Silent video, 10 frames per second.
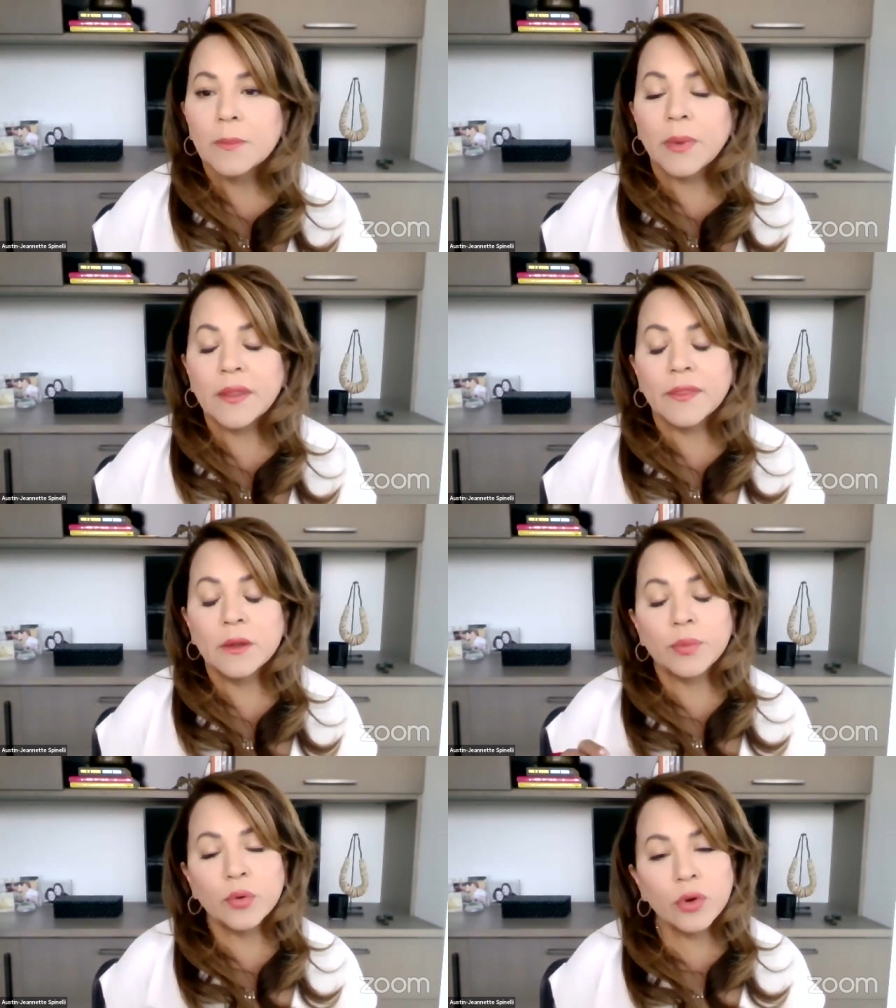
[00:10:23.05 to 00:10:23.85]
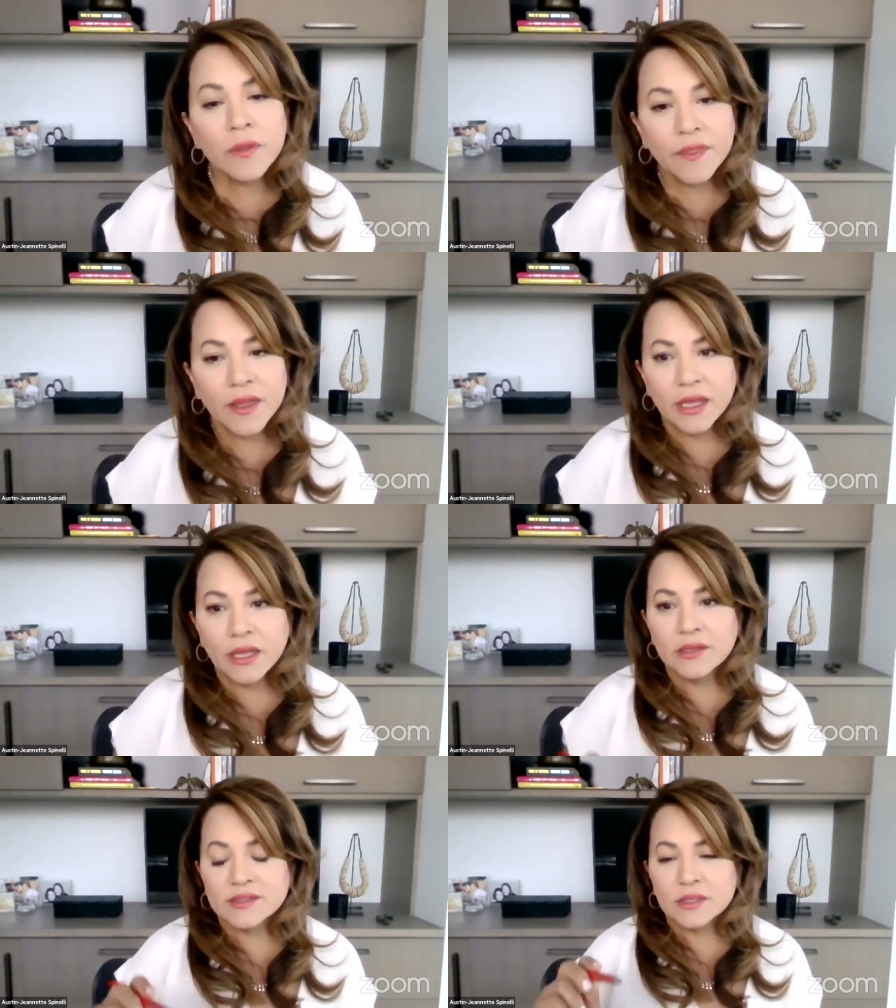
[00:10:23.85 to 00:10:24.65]
But the important thing
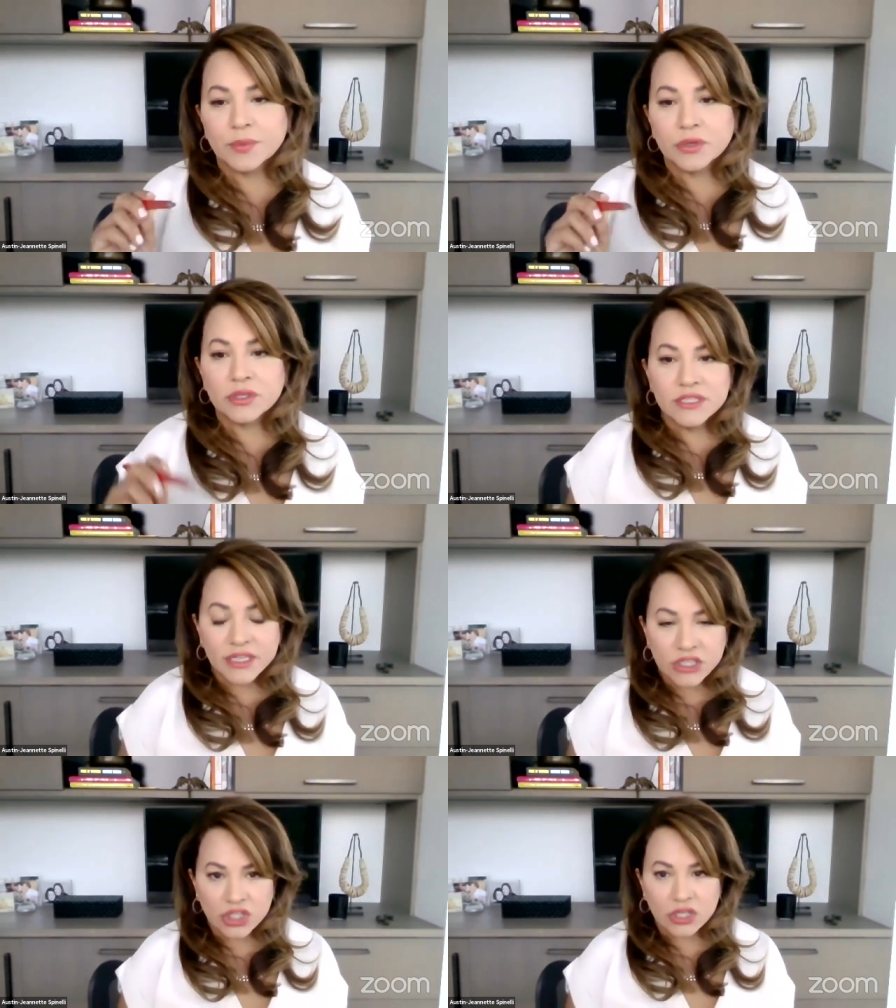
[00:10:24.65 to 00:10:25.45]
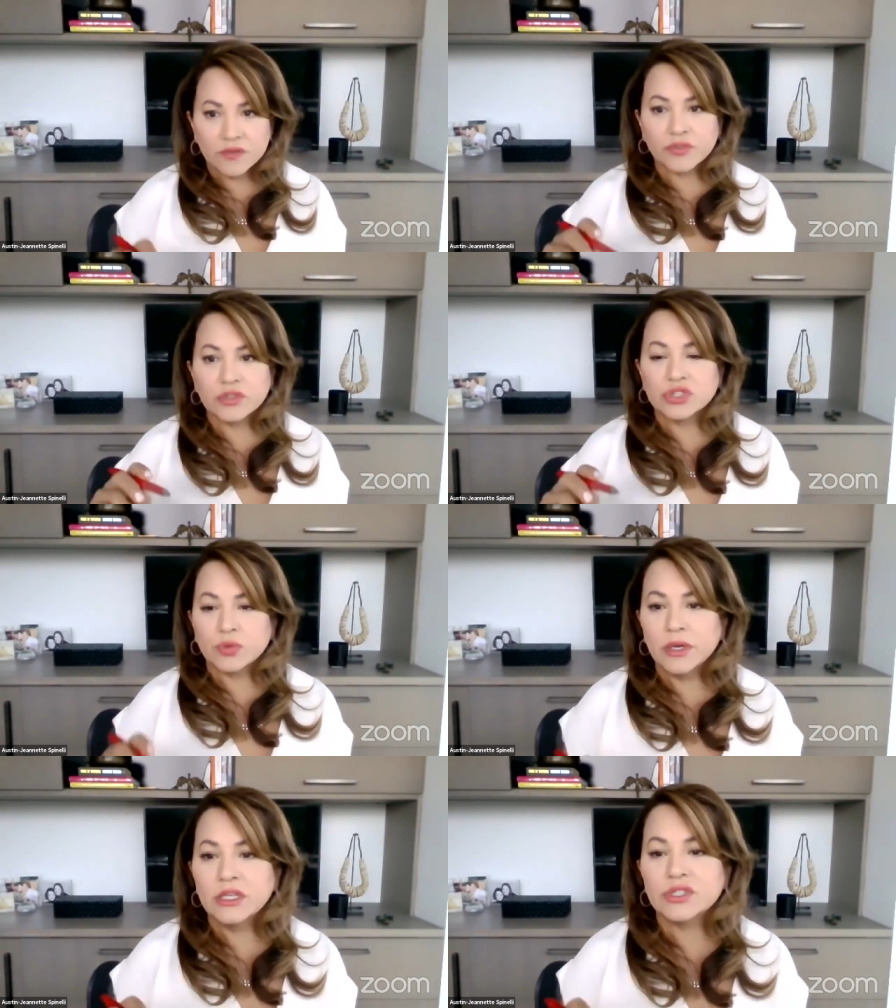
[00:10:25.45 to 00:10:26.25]
is the prediction for
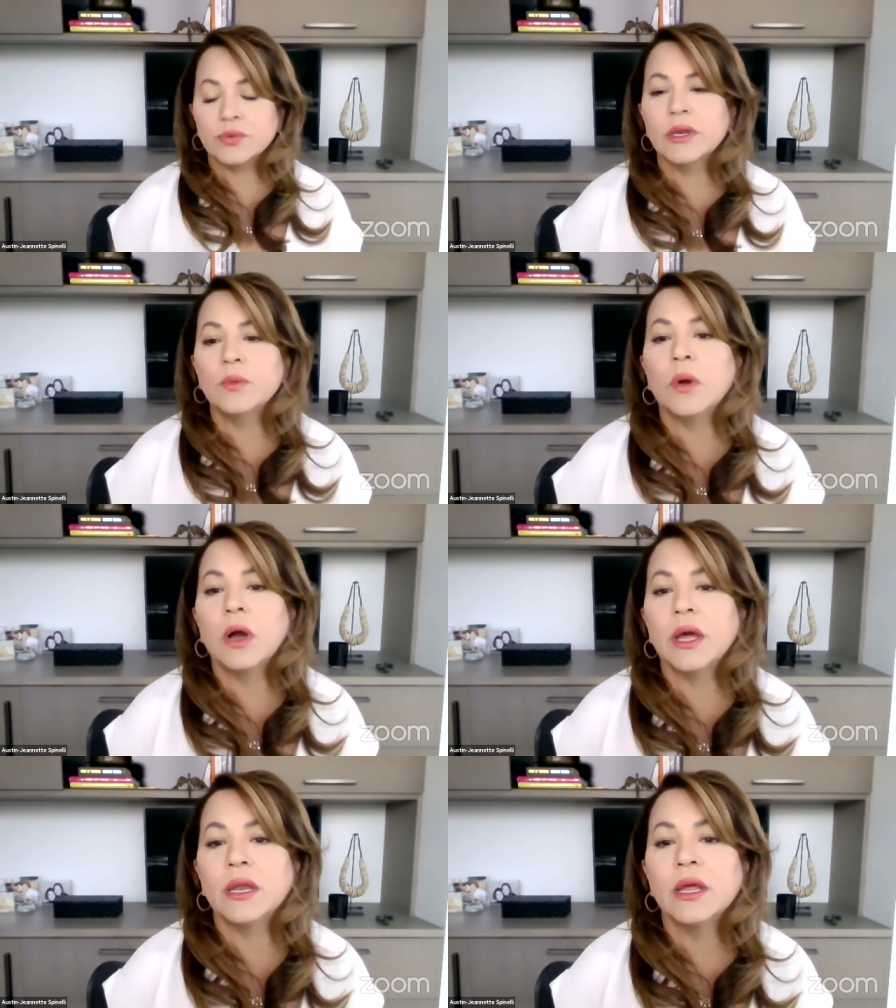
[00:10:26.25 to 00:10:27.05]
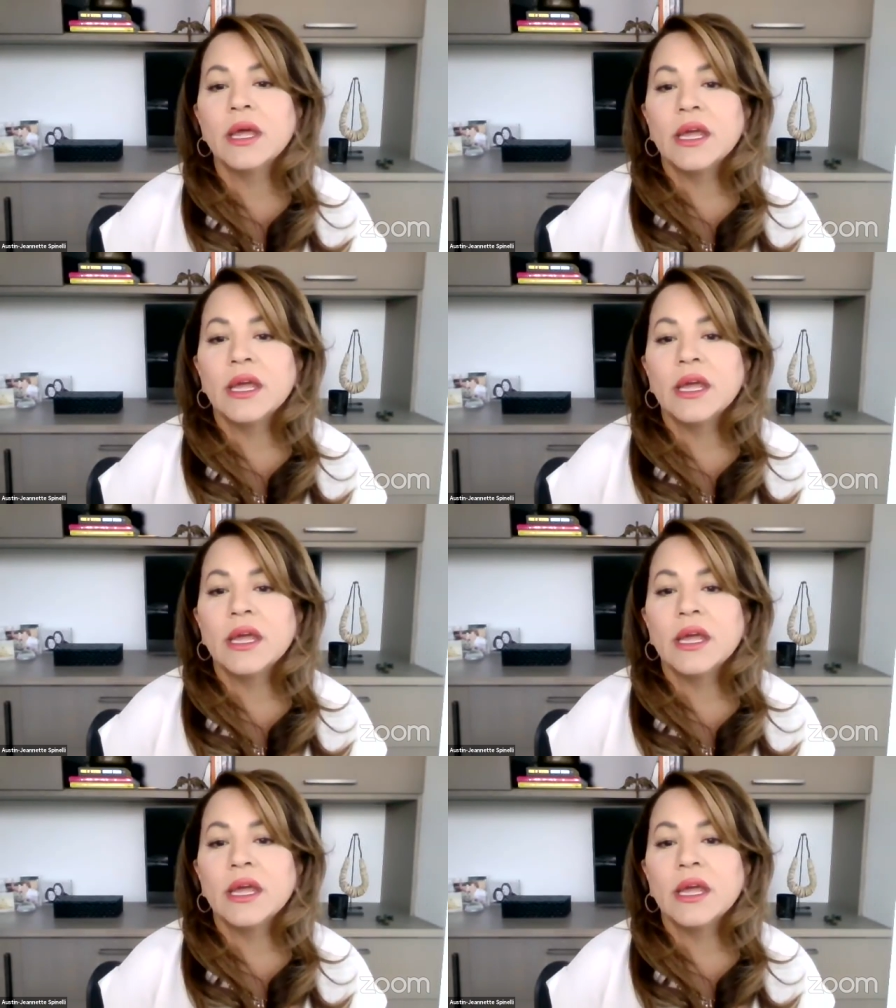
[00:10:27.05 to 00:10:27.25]
2021